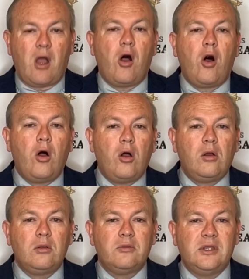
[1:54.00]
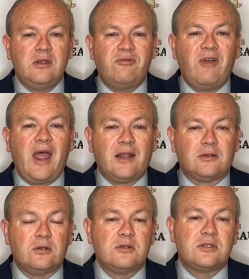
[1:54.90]
all the
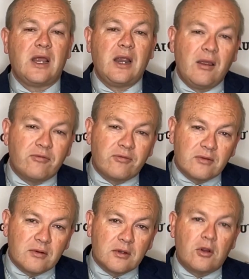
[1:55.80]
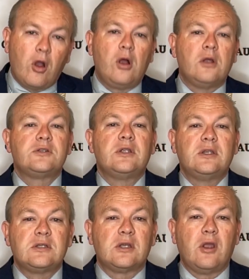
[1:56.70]
factors that have caused
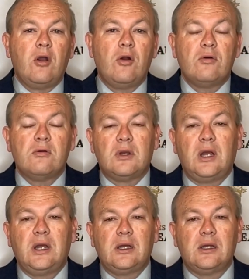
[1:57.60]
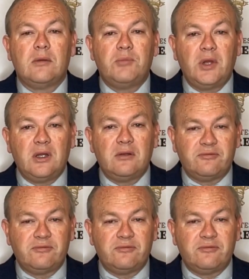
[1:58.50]
it to go above